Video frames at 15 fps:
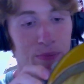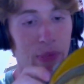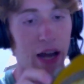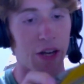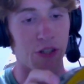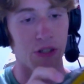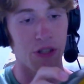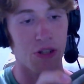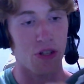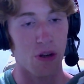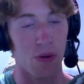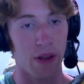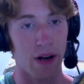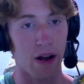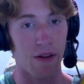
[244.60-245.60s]
actually
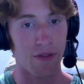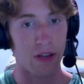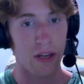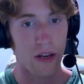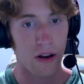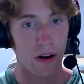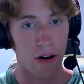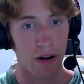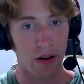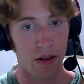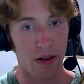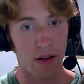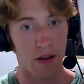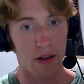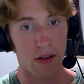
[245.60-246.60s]
show that off here,
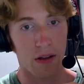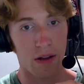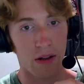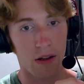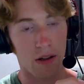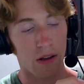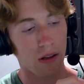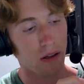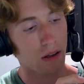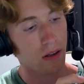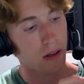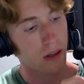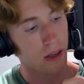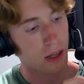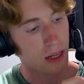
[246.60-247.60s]

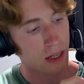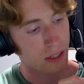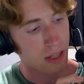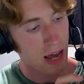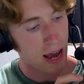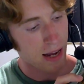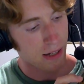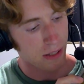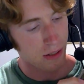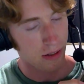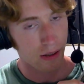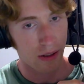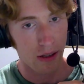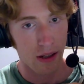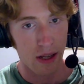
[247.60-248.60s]
is that
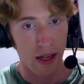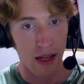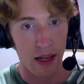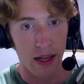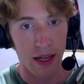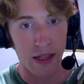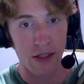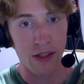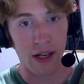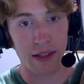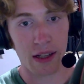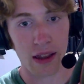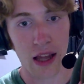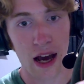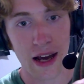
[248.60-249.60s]
inside
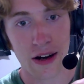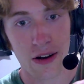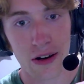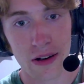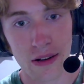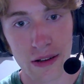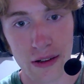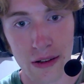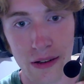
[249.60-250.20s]
the liner,